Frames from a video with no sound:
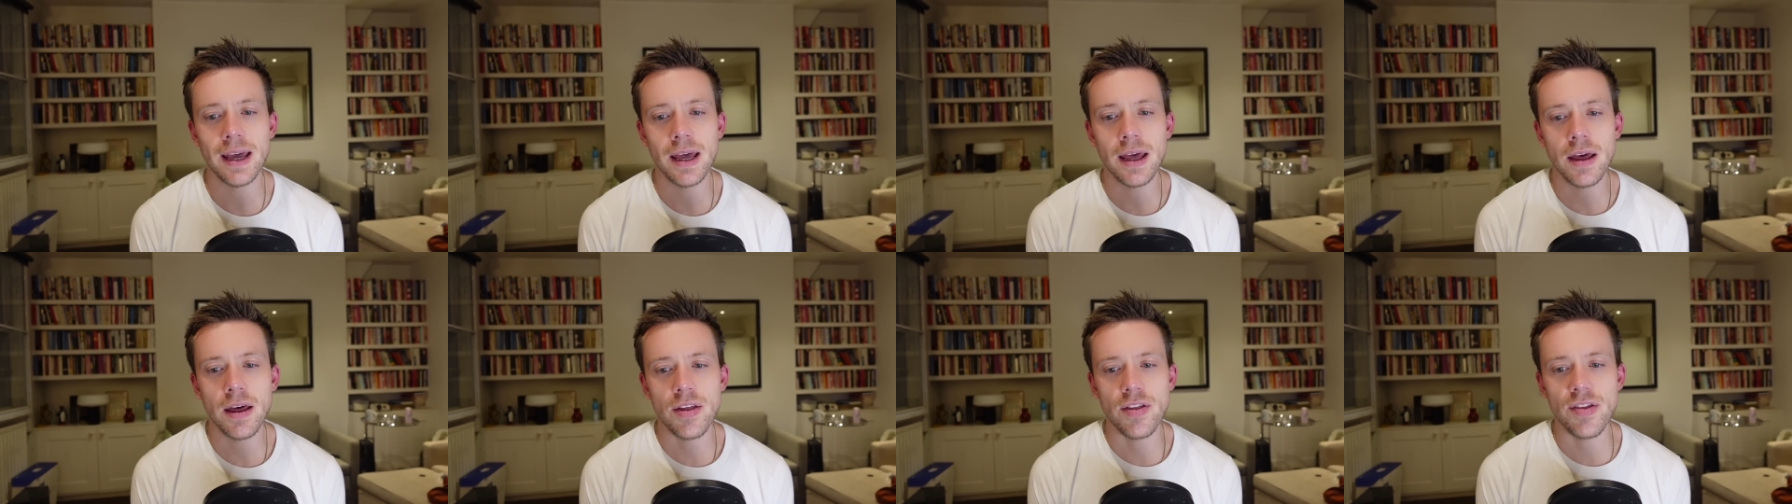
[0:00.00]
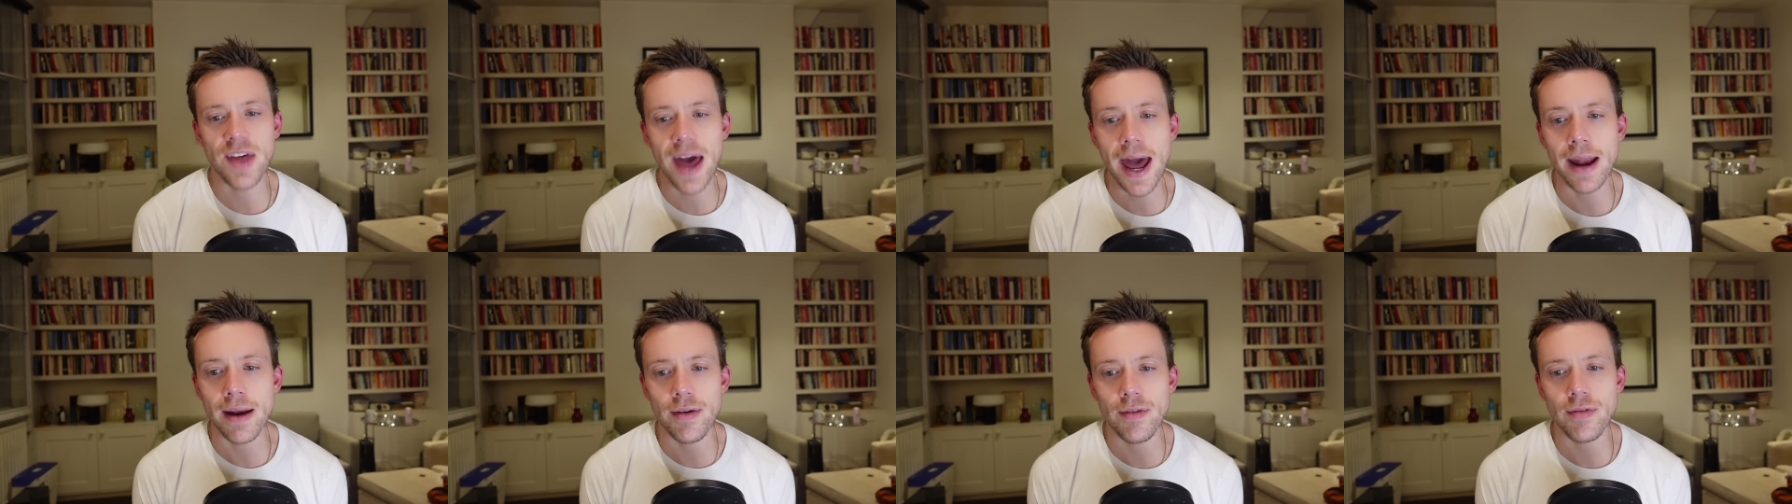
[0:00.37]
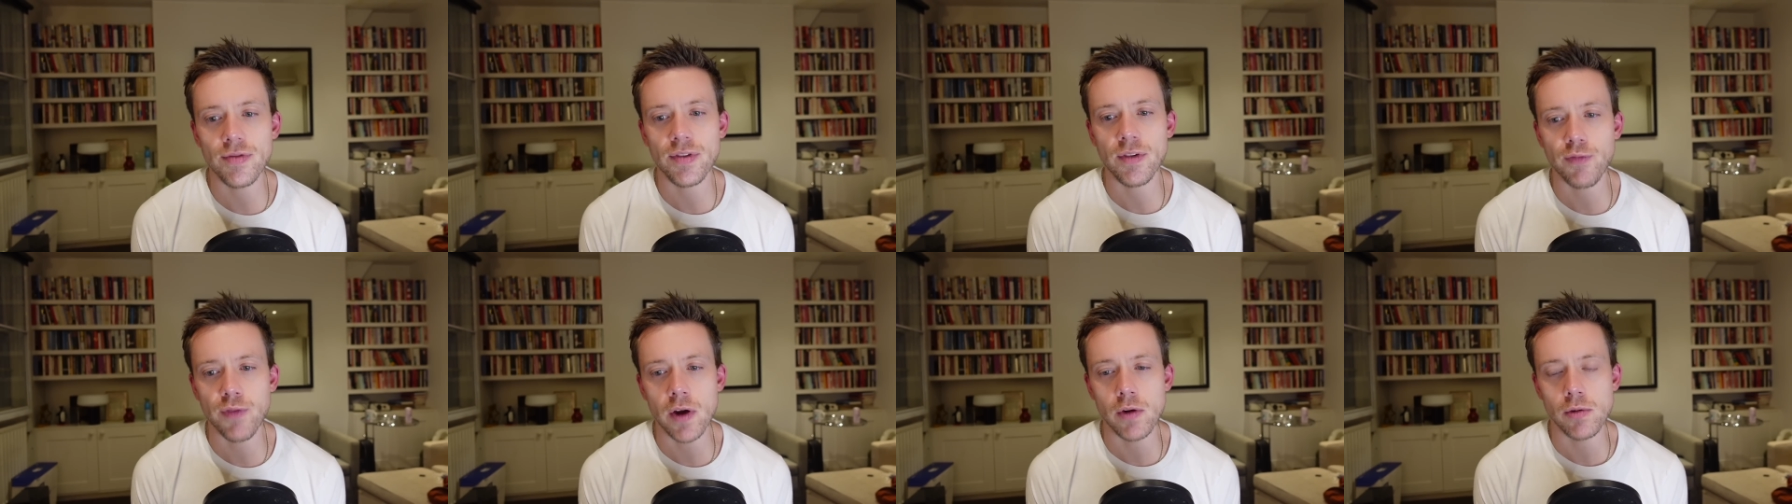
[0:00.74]
then
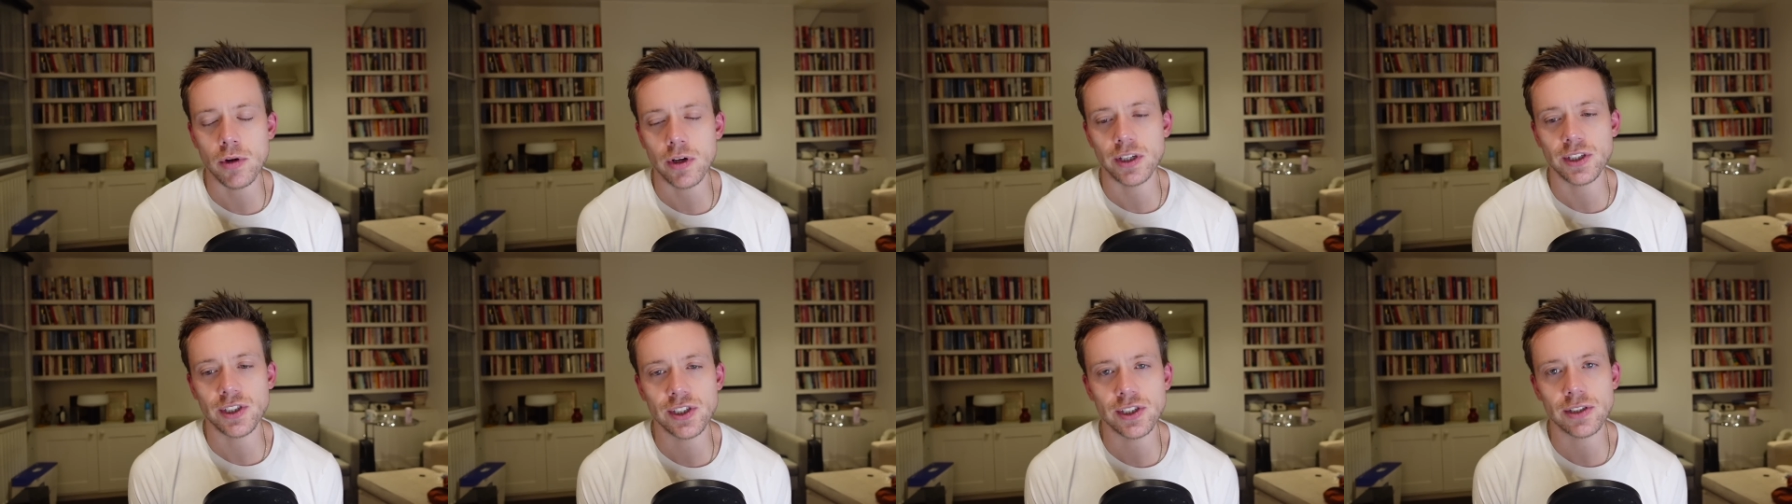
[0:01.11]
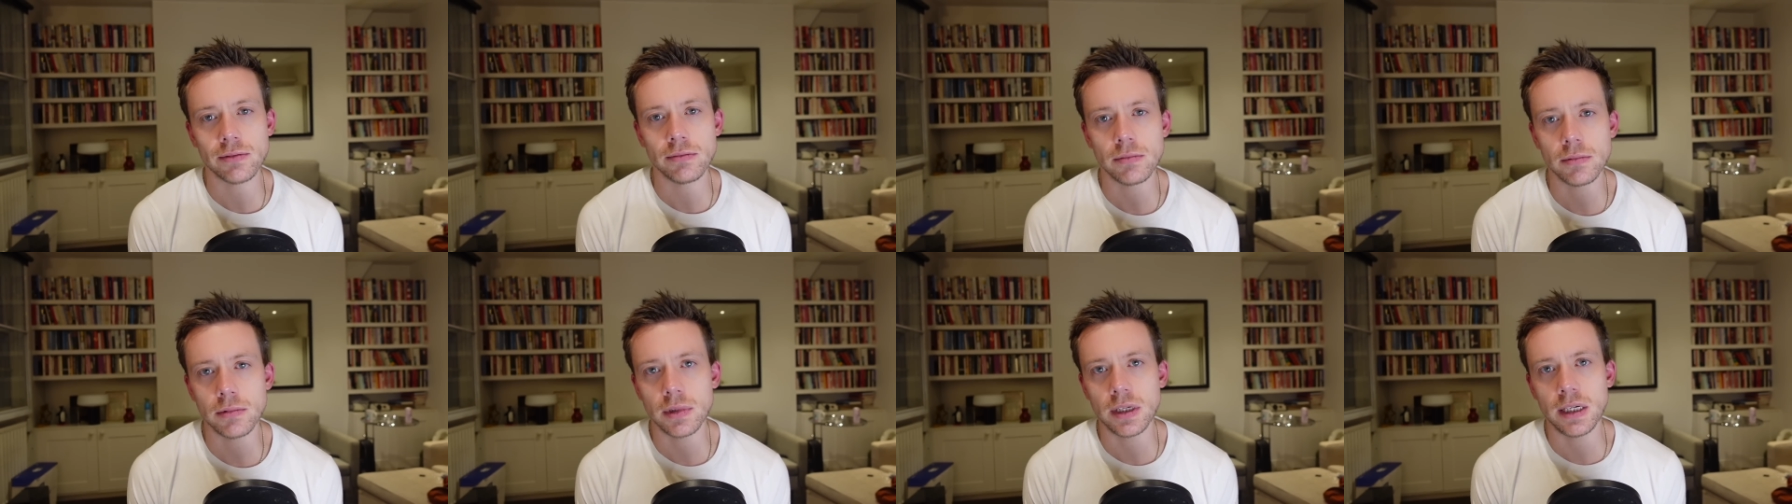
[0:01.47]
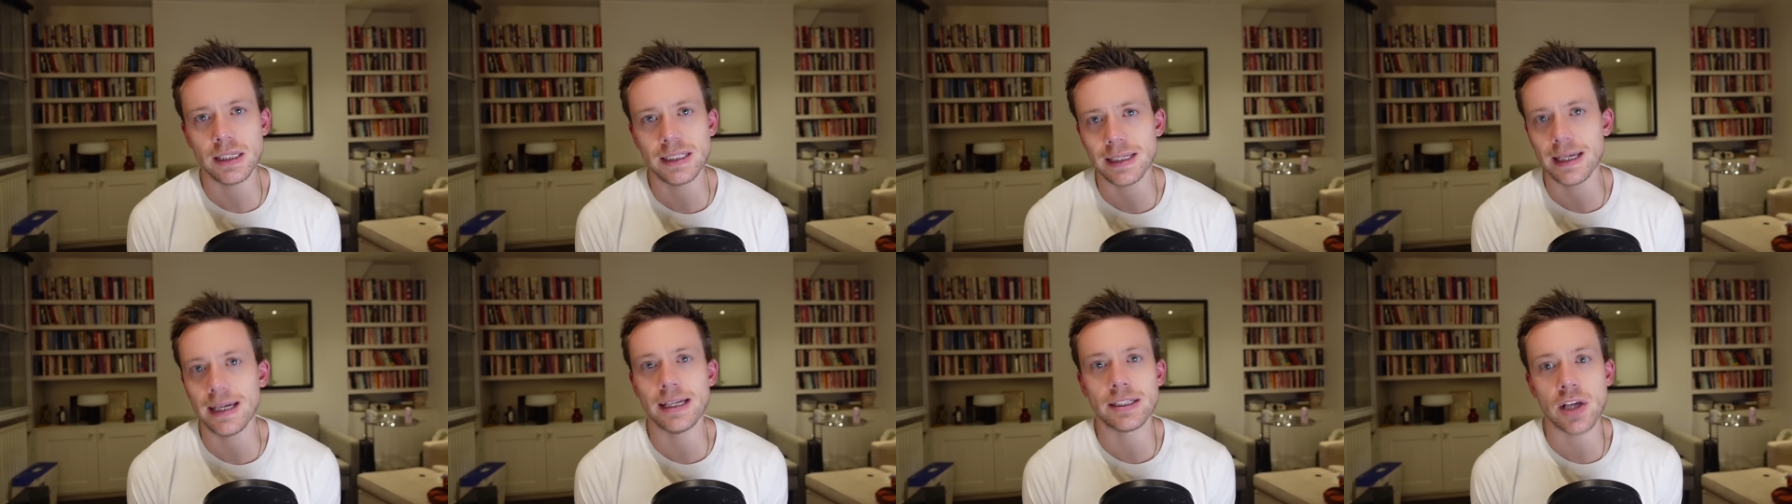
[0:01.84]
the focus
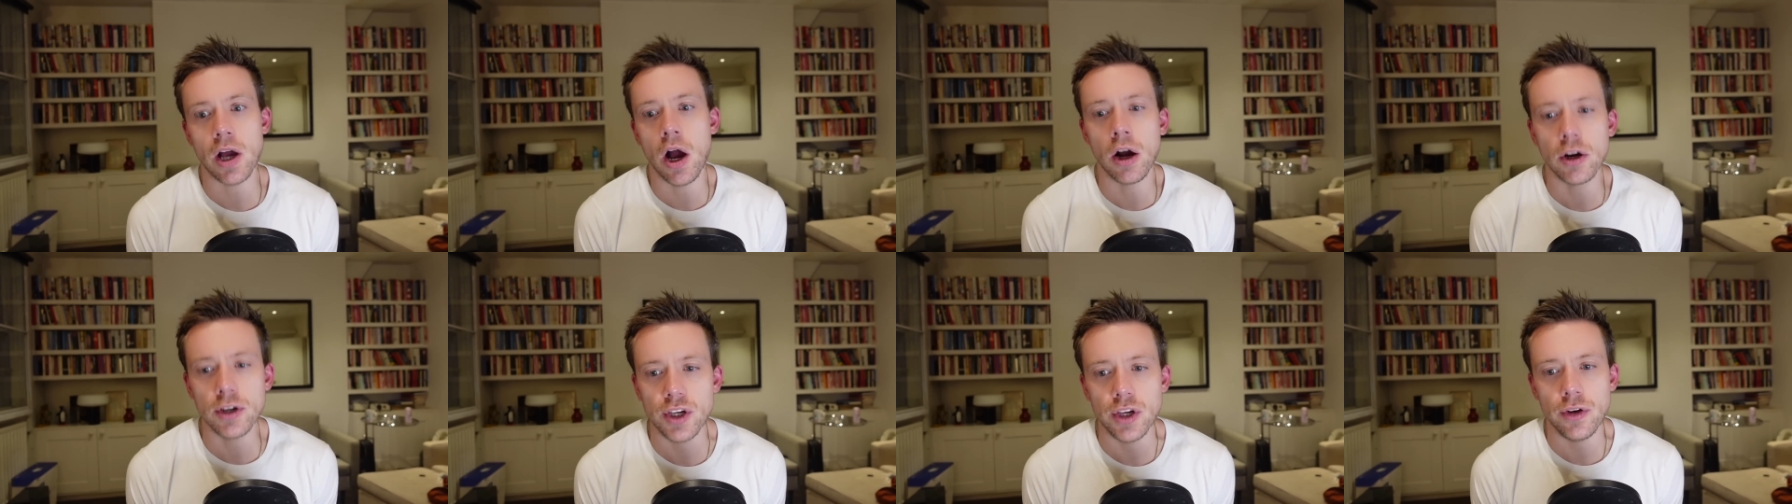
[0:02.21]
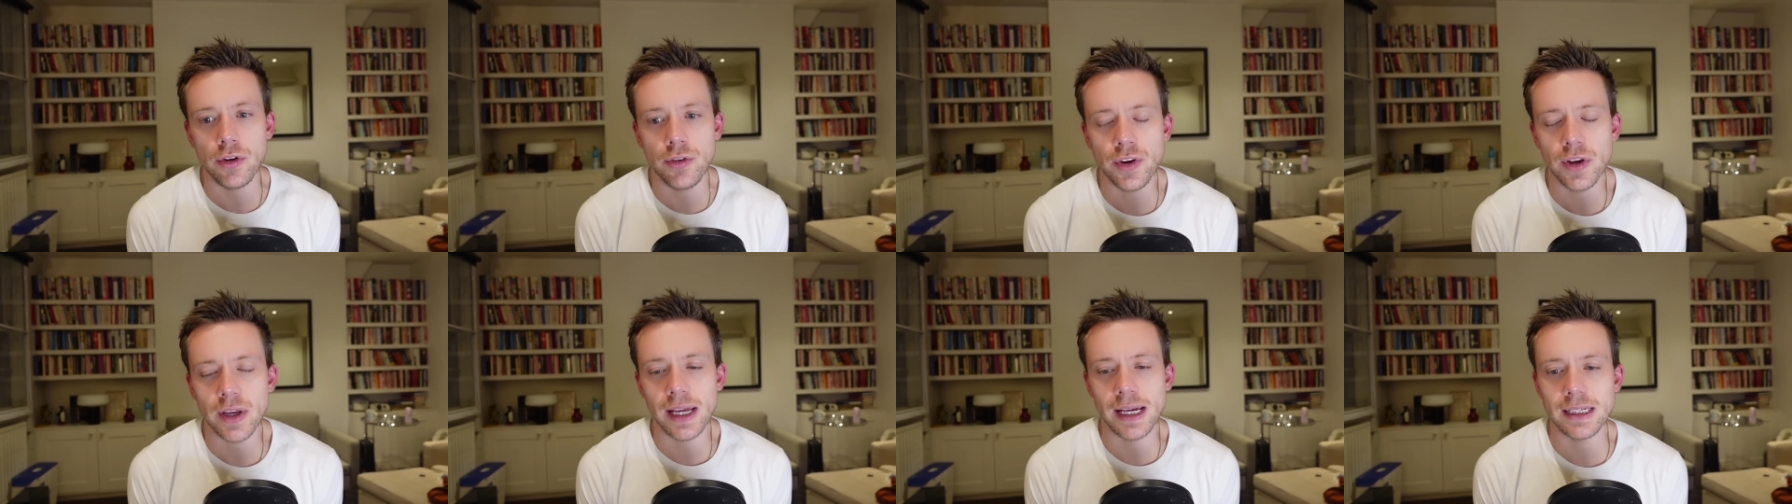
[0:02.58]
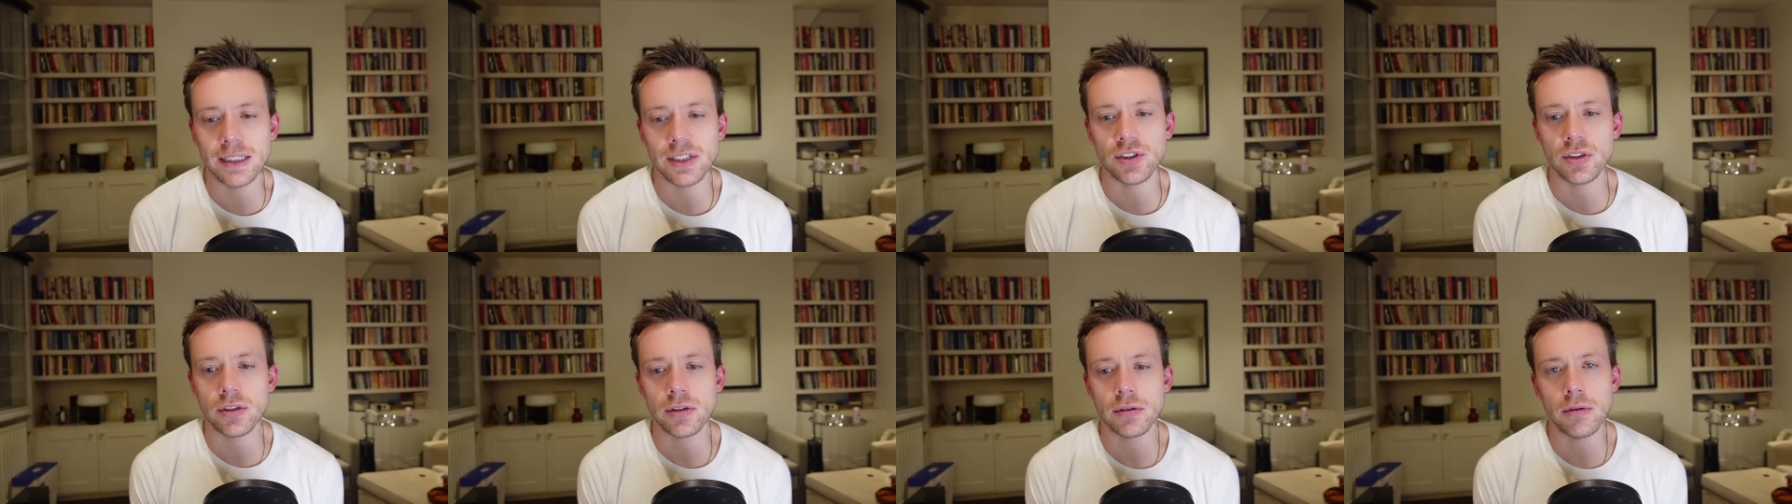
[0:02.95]
it's argued
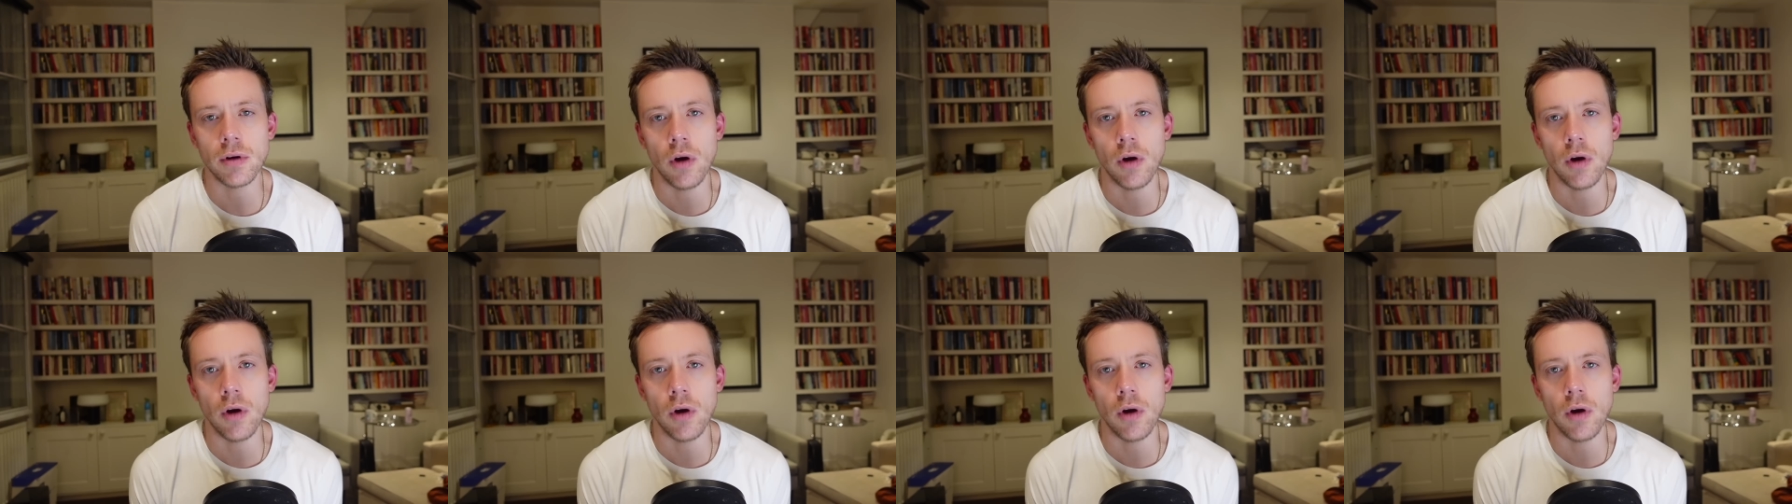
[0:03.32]
is